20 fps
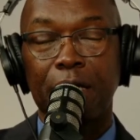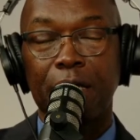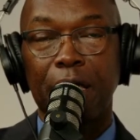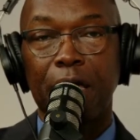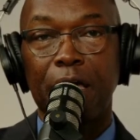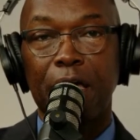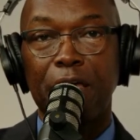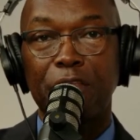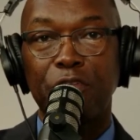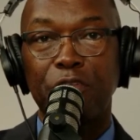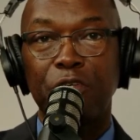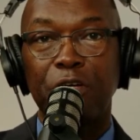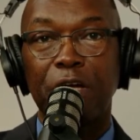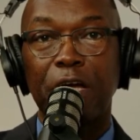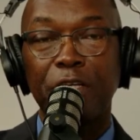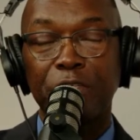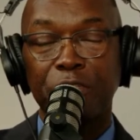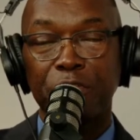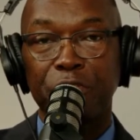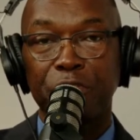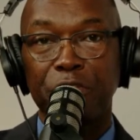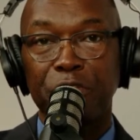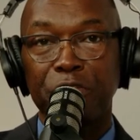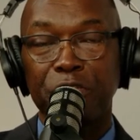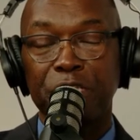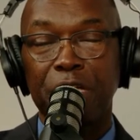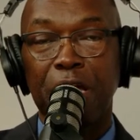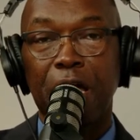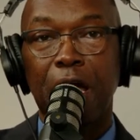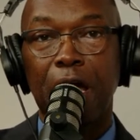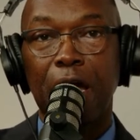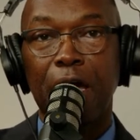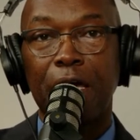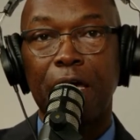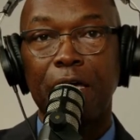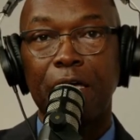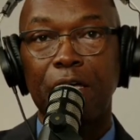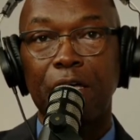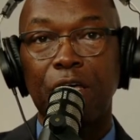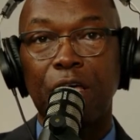and your estrogen is
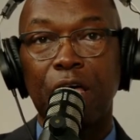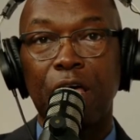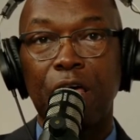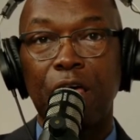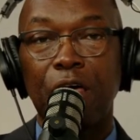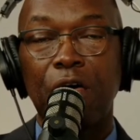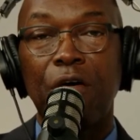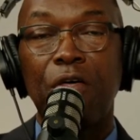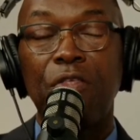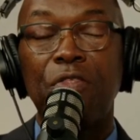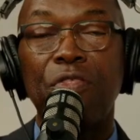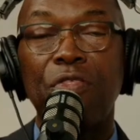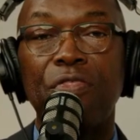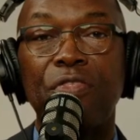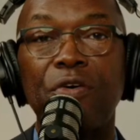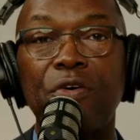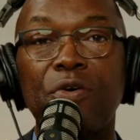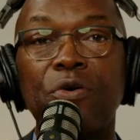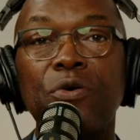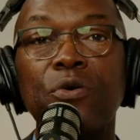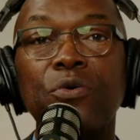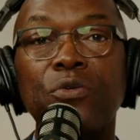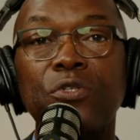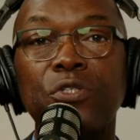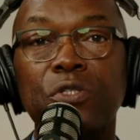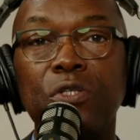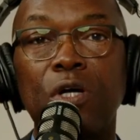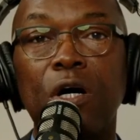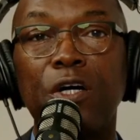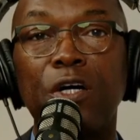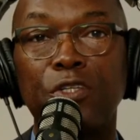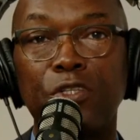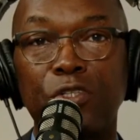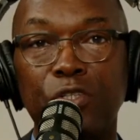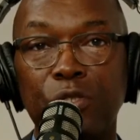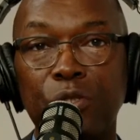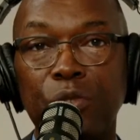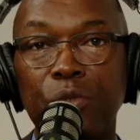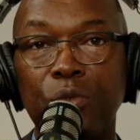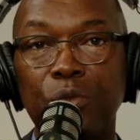high, those
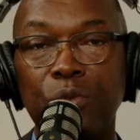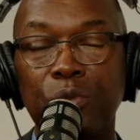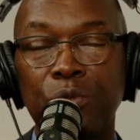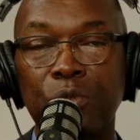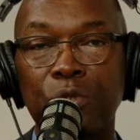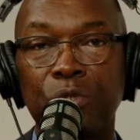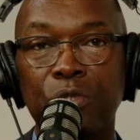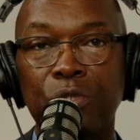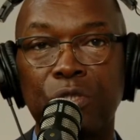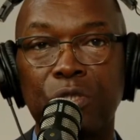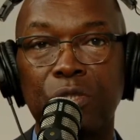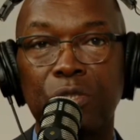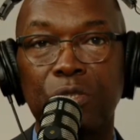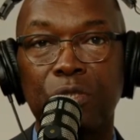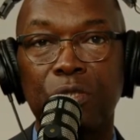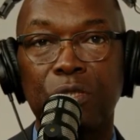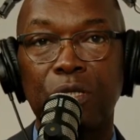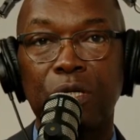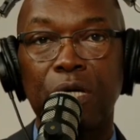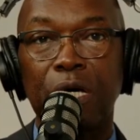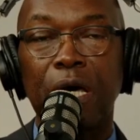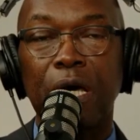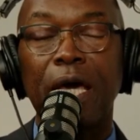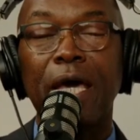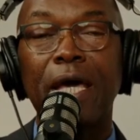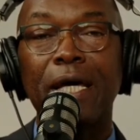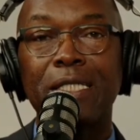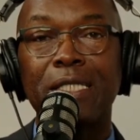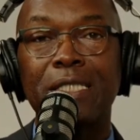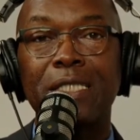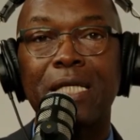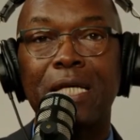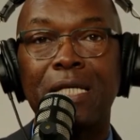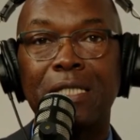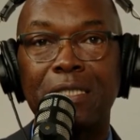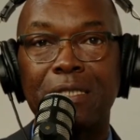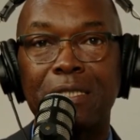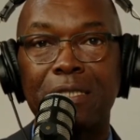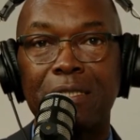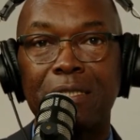unused
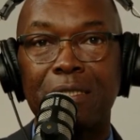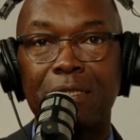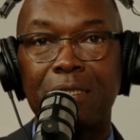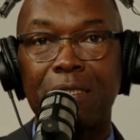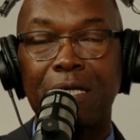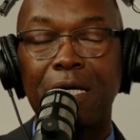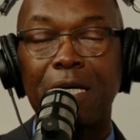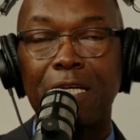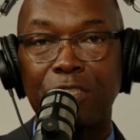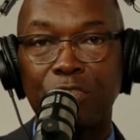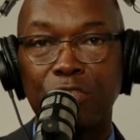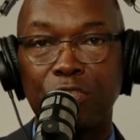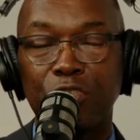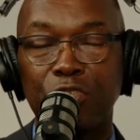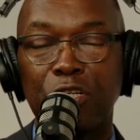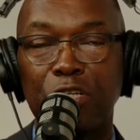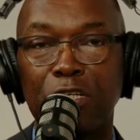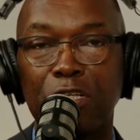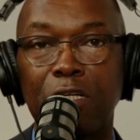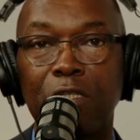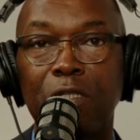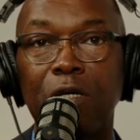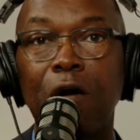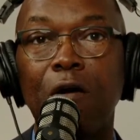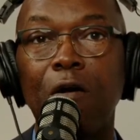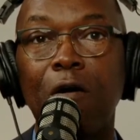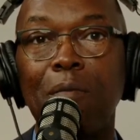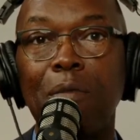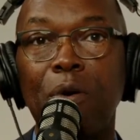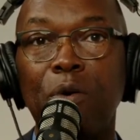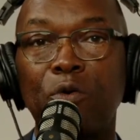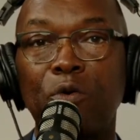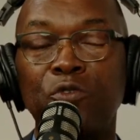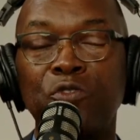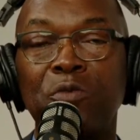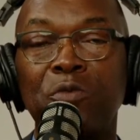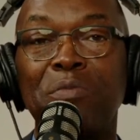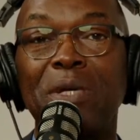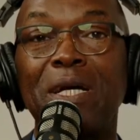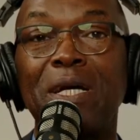excess estrogen and
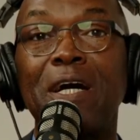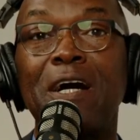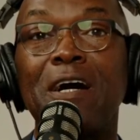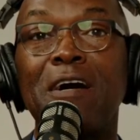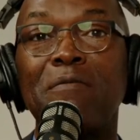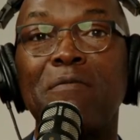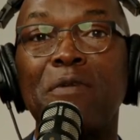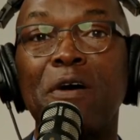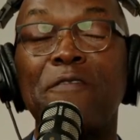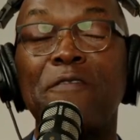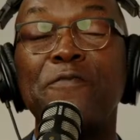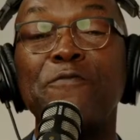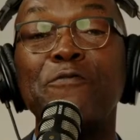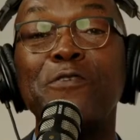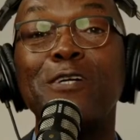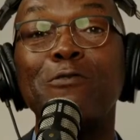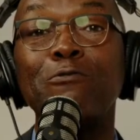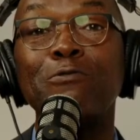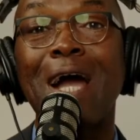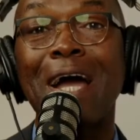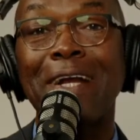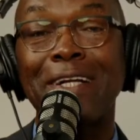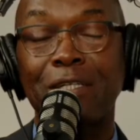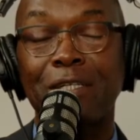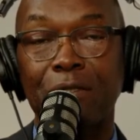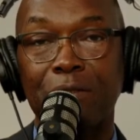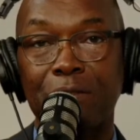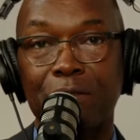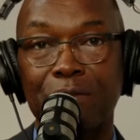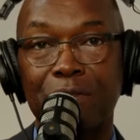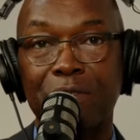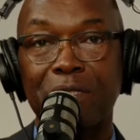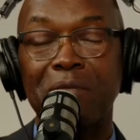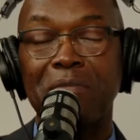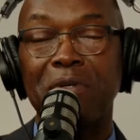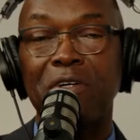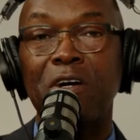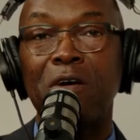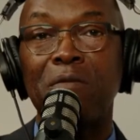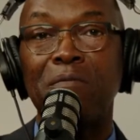hormones become free radicals. They
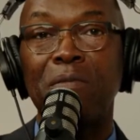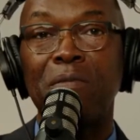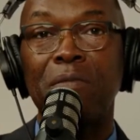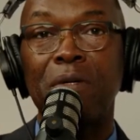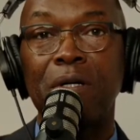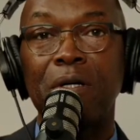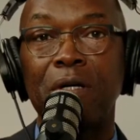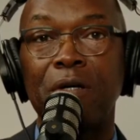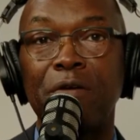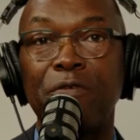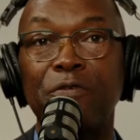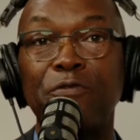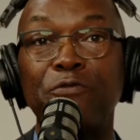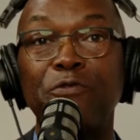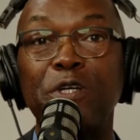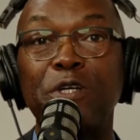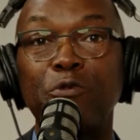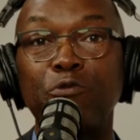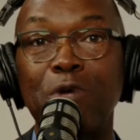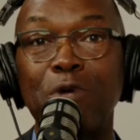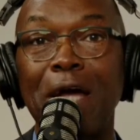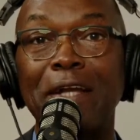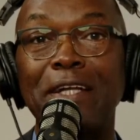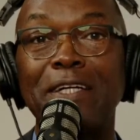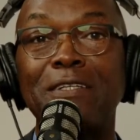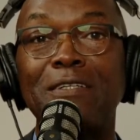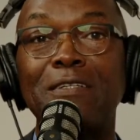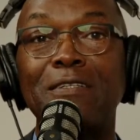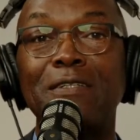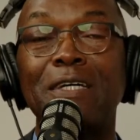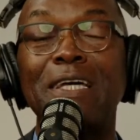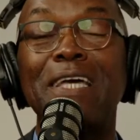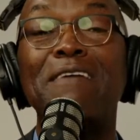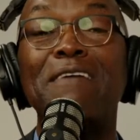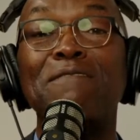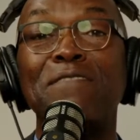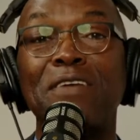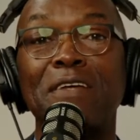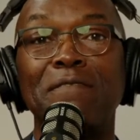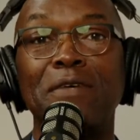become free radical
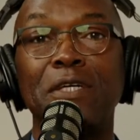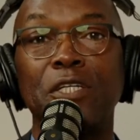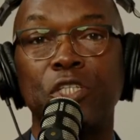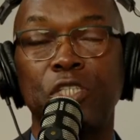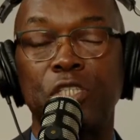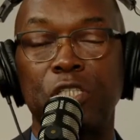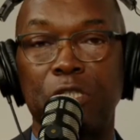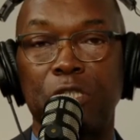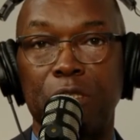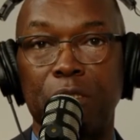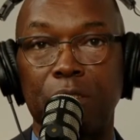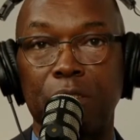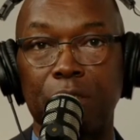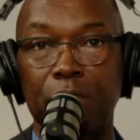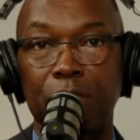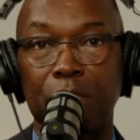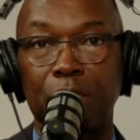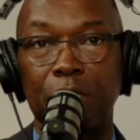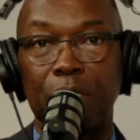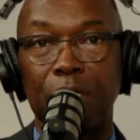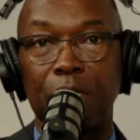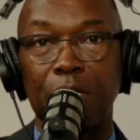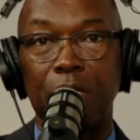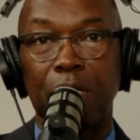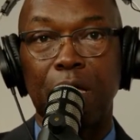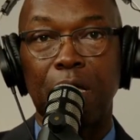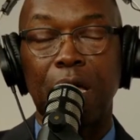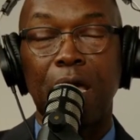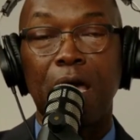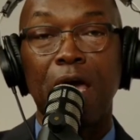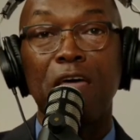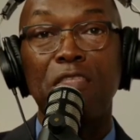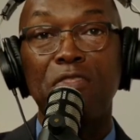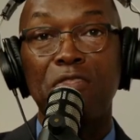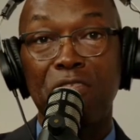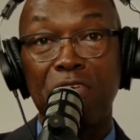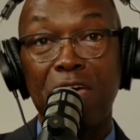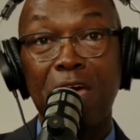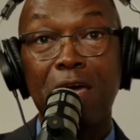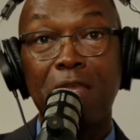inflammation. And
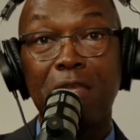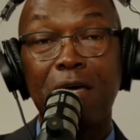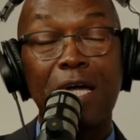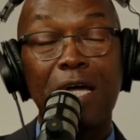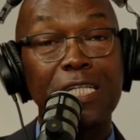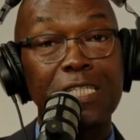then on